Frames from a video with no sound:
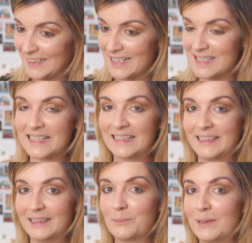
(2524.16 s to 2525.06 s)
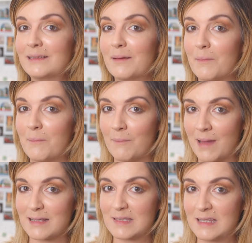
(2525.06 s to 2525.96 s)
it's a little bit
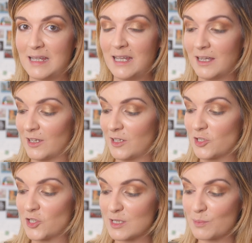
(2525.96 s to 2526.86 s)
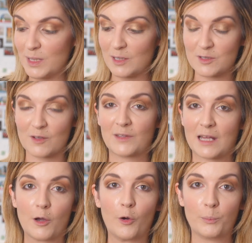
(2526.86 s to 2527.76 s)
messy just because of
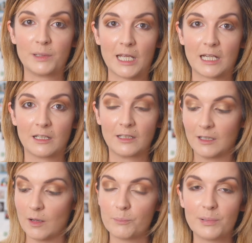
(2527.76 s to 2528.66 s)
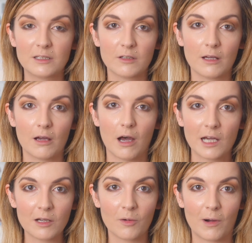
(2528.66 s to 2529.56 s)
that opening. But
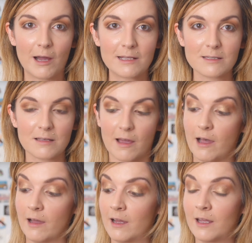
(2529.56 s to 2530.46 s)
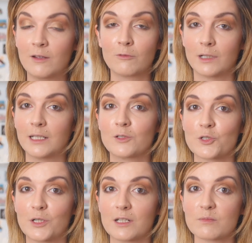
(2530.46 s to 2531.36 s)
otherwise, I really
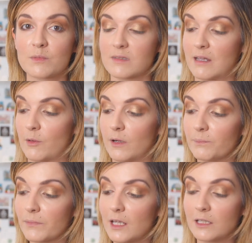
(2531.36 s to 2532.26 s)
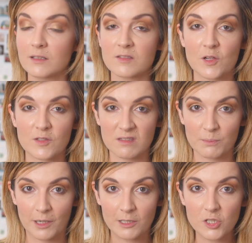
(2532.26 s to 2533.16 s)
enjoy this mascara. It does not
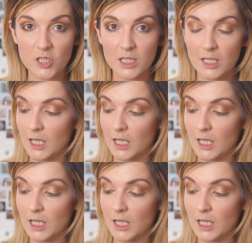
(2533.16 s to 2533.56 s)
smudge,